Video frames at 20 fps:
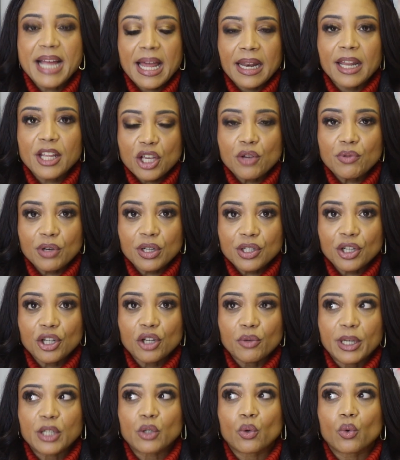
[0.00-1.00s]
telling you to
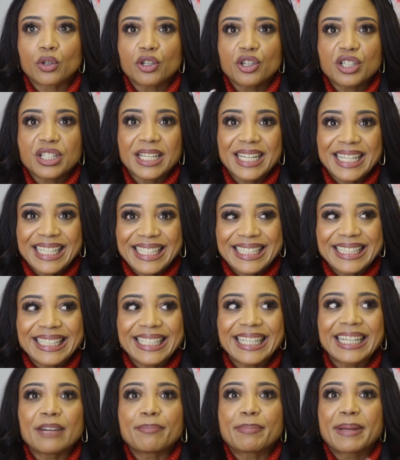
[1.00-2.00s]
do in order to
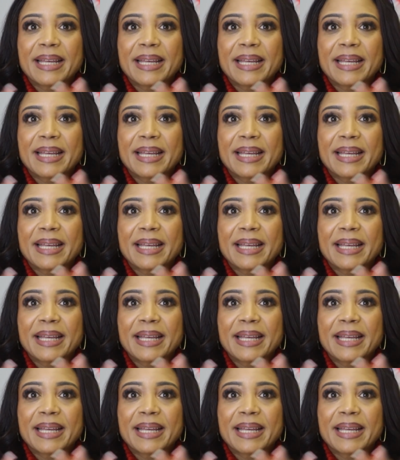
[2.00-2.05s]
clear,